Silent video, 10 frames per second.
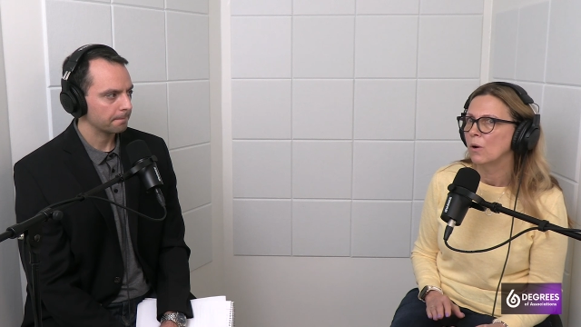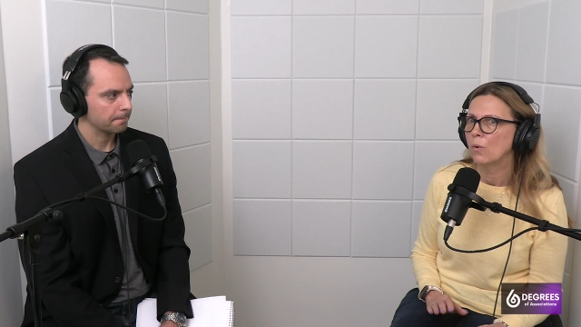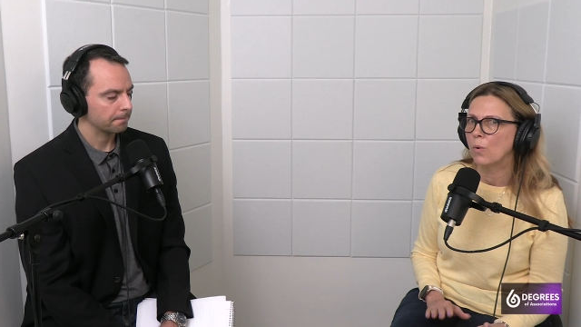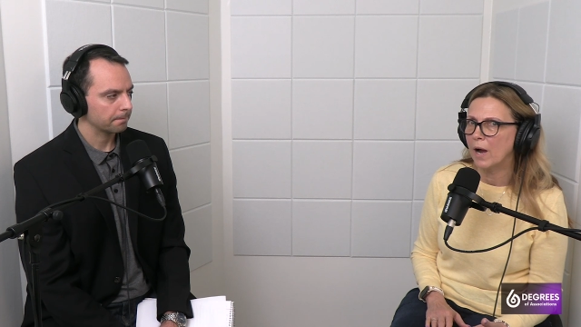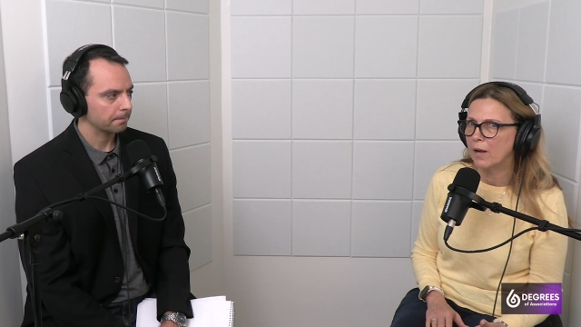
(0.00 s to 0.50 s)

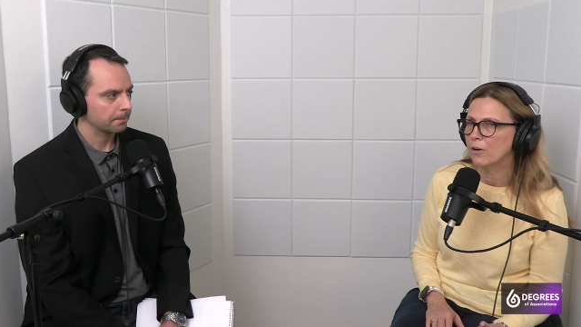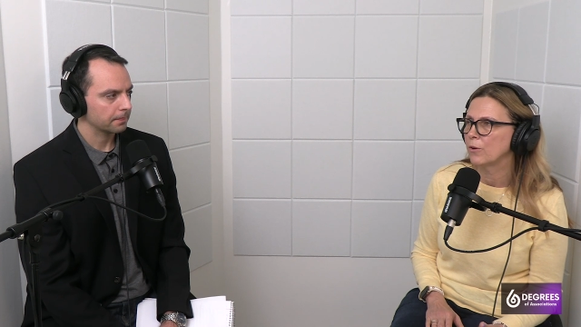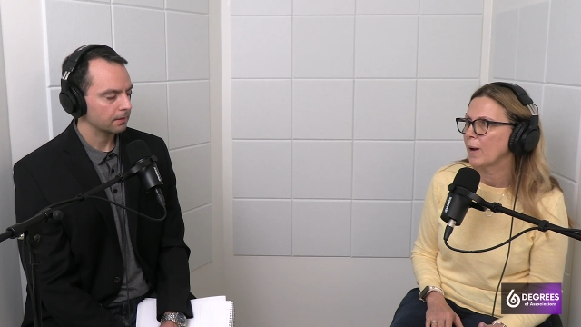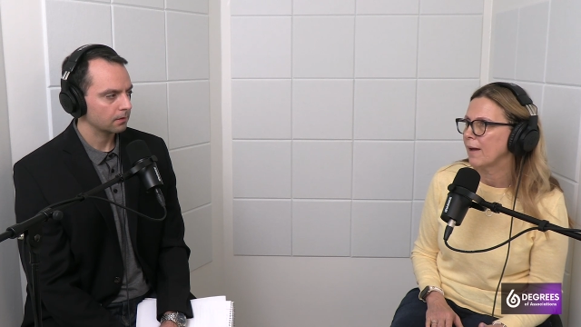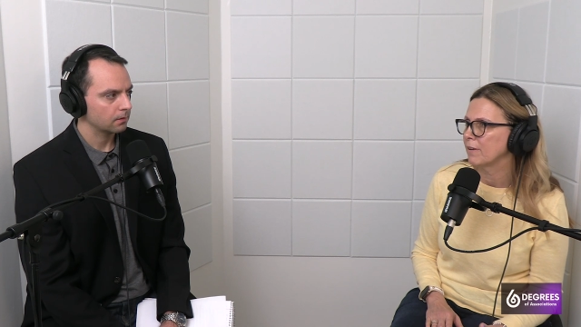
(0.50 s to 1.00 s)
Speaker 1: why are
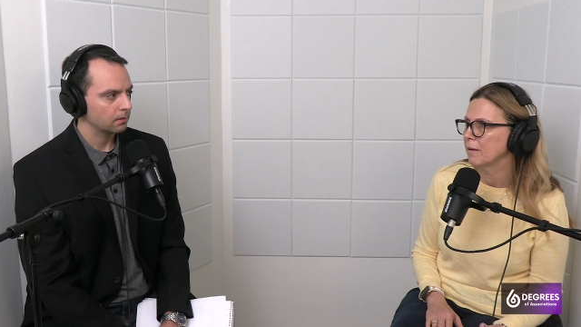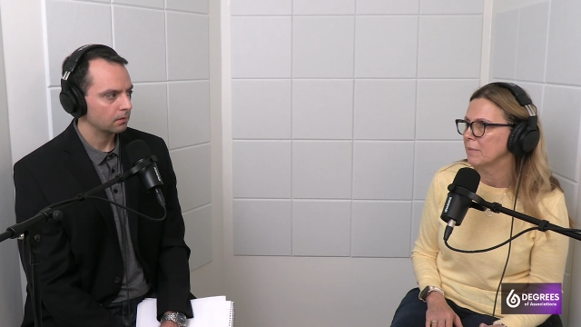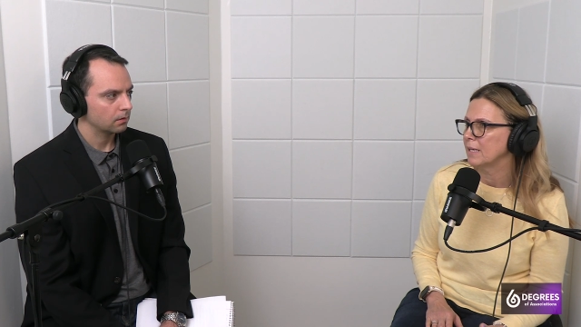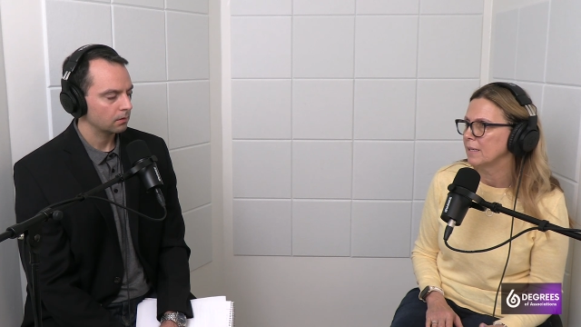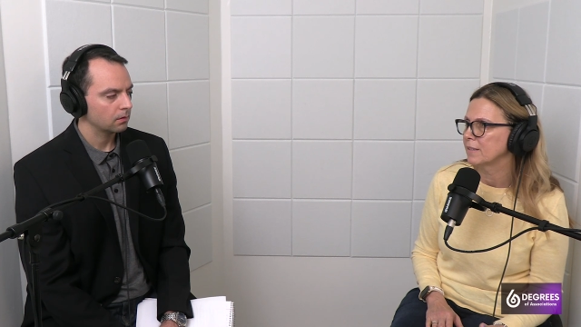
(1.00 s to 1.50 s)
you having
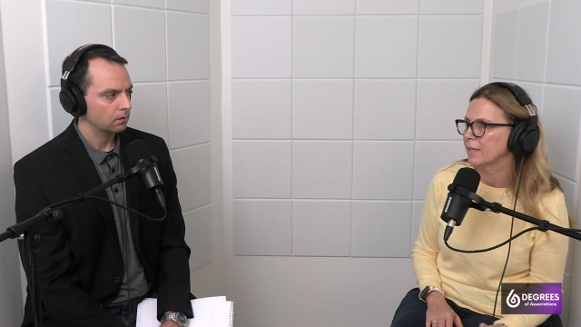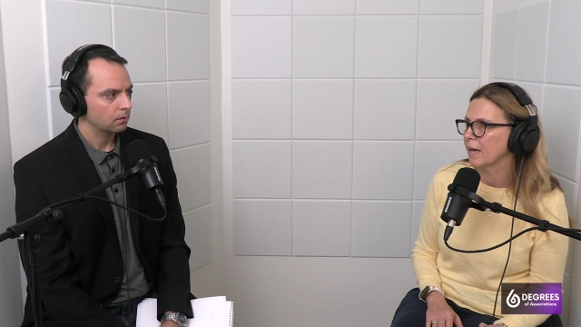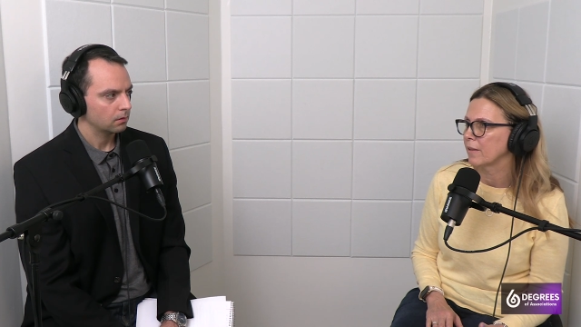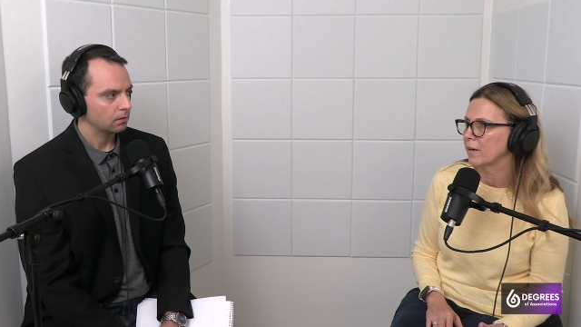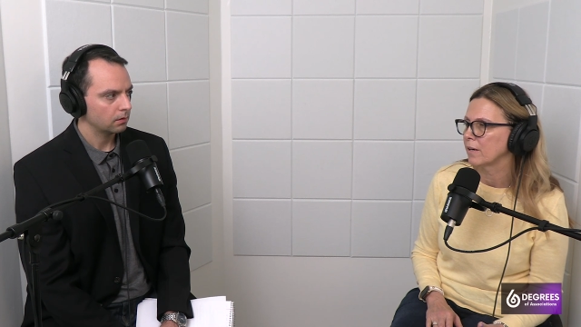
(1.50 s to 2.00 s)
a meeting
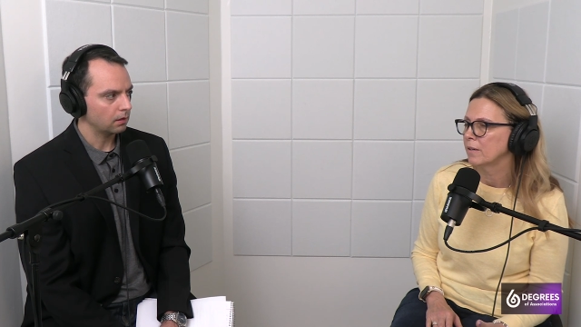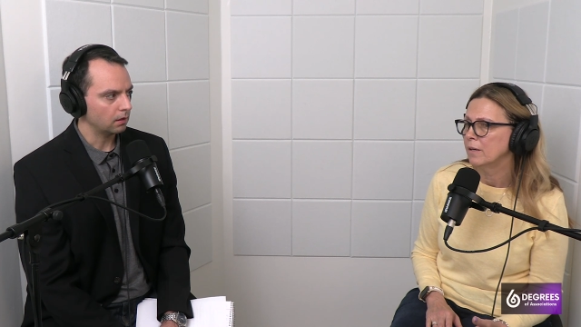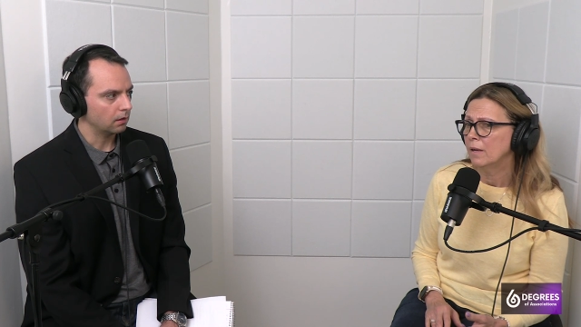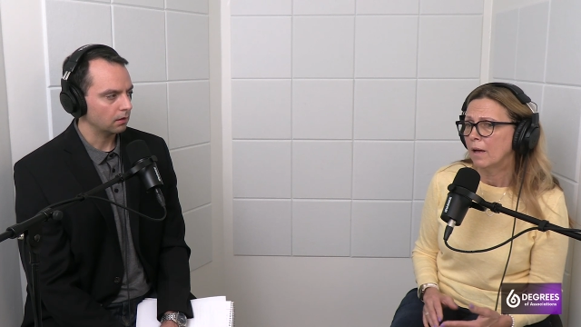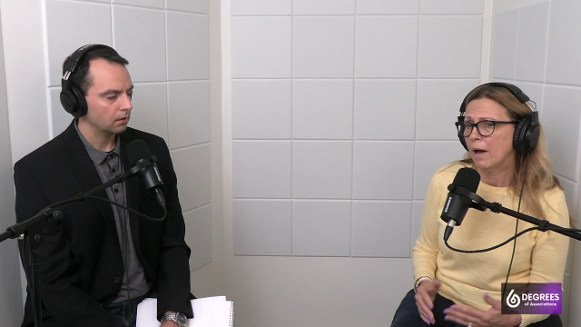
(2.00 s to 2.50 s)
together?
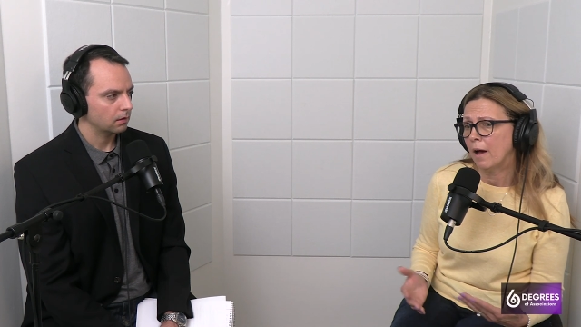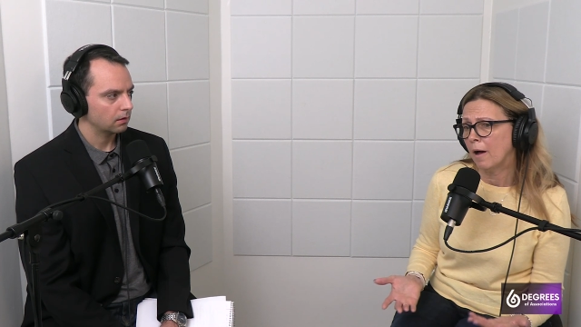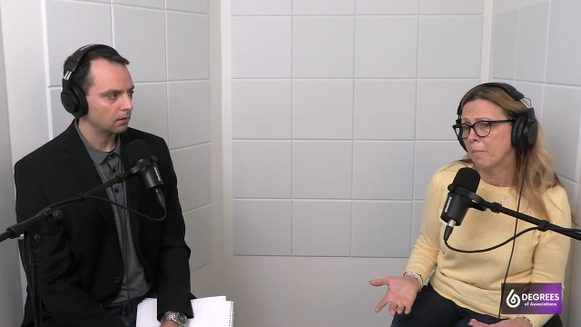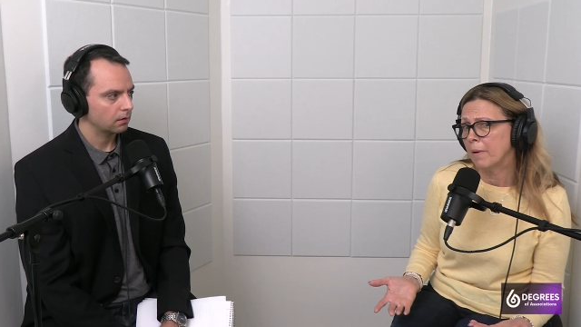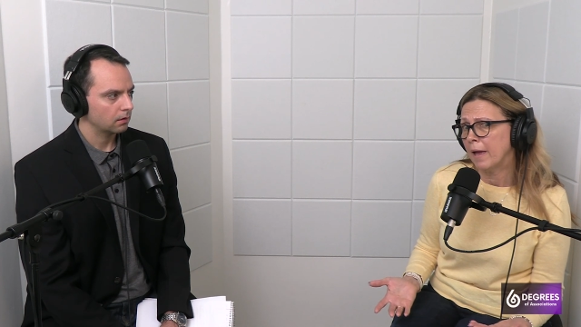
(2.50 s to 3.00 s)
Yeah.
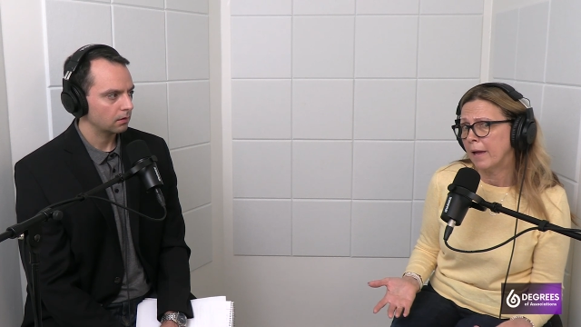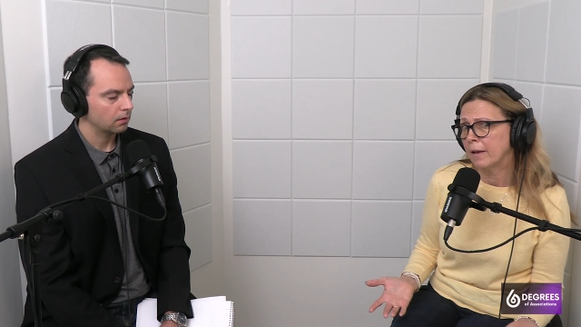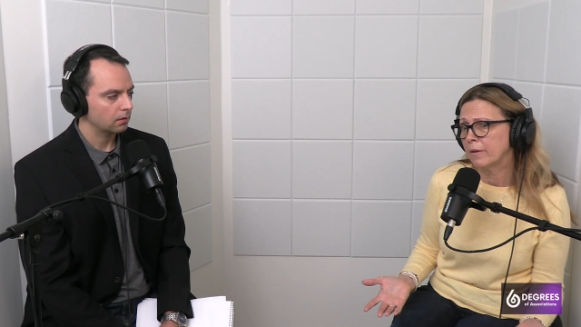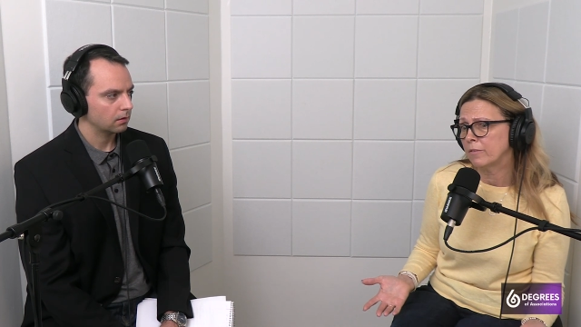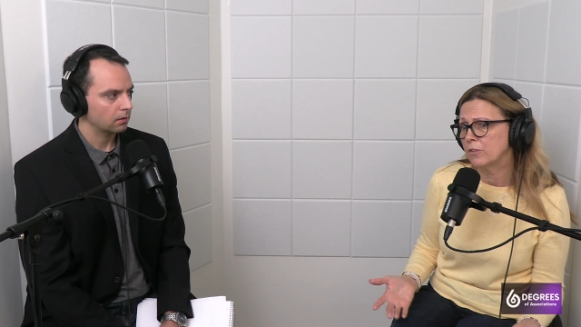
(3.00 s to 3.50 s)
Um,
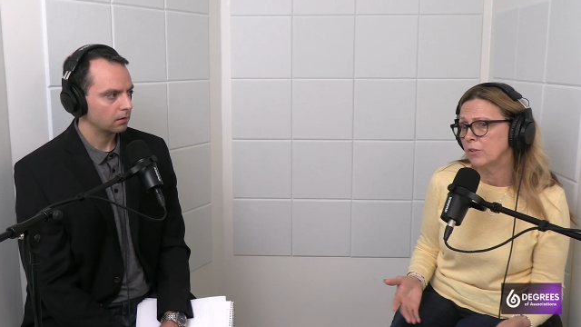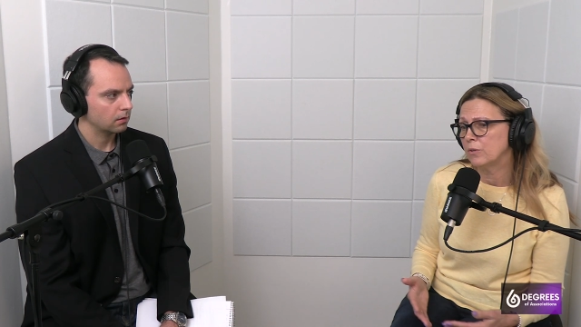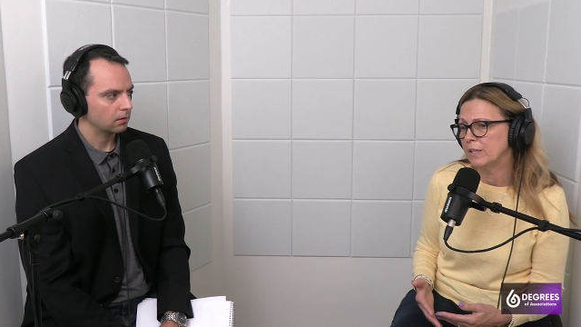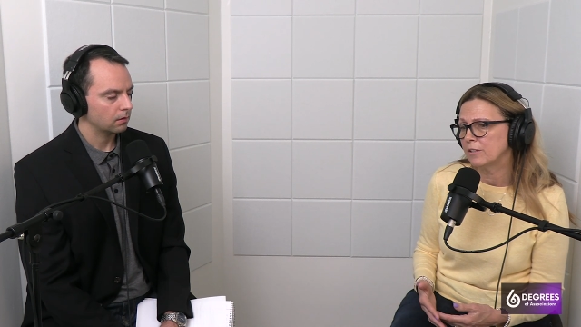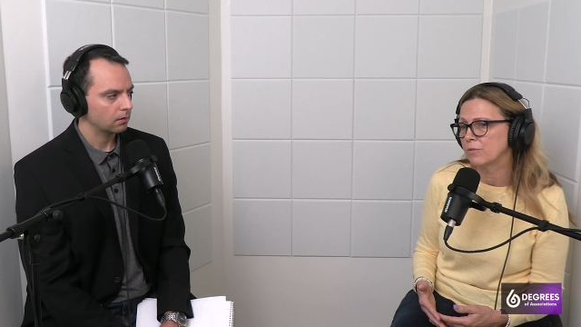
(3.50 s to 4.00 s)
and do
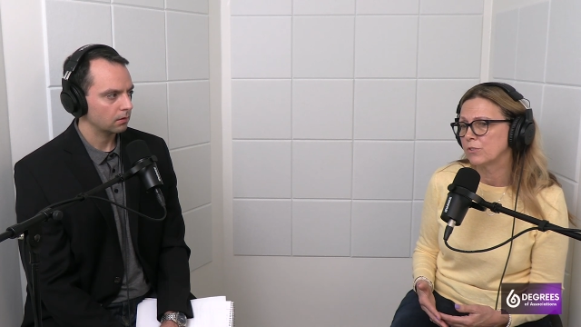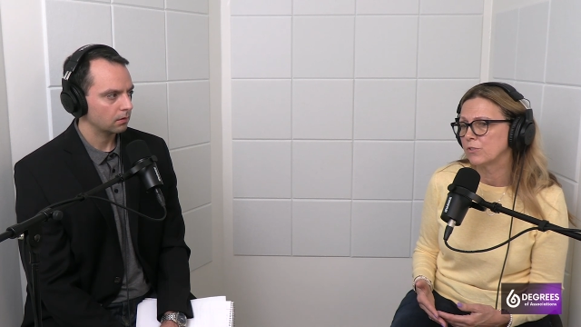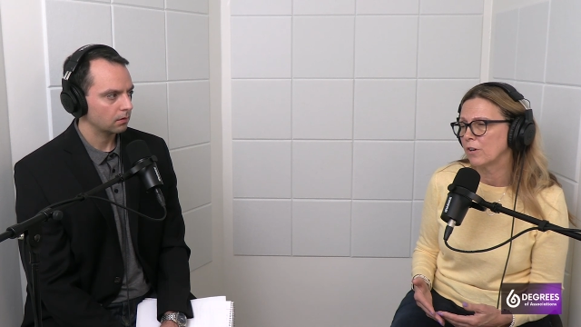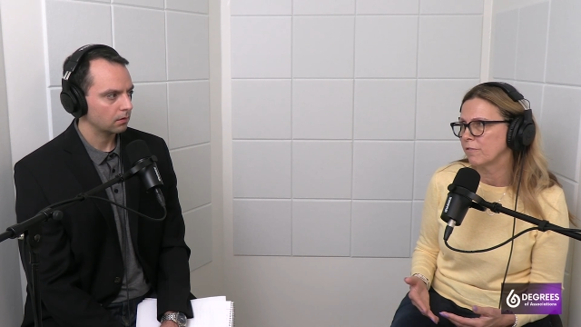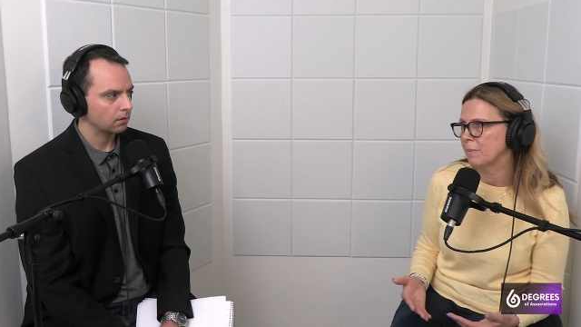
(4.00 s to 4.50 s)
you need to
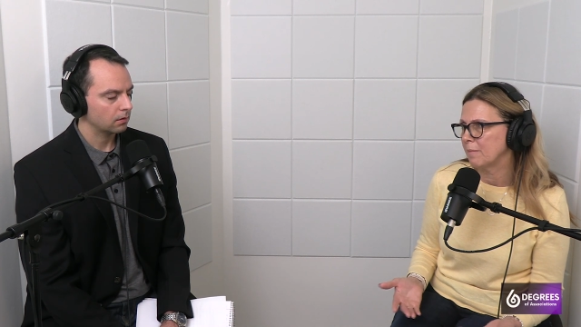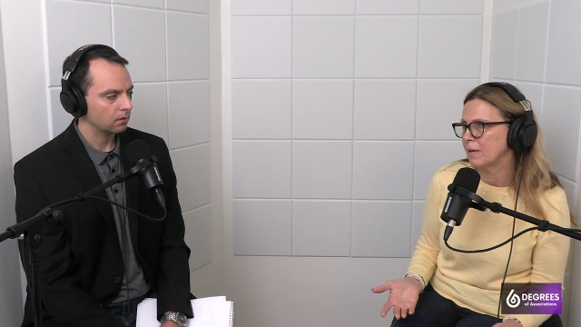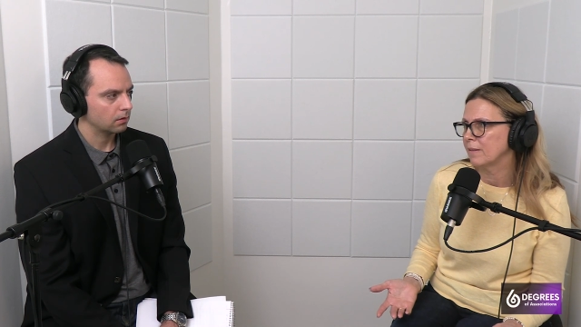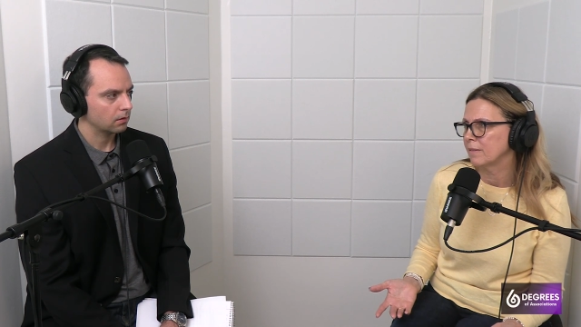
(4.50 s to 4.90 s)
reserve maybe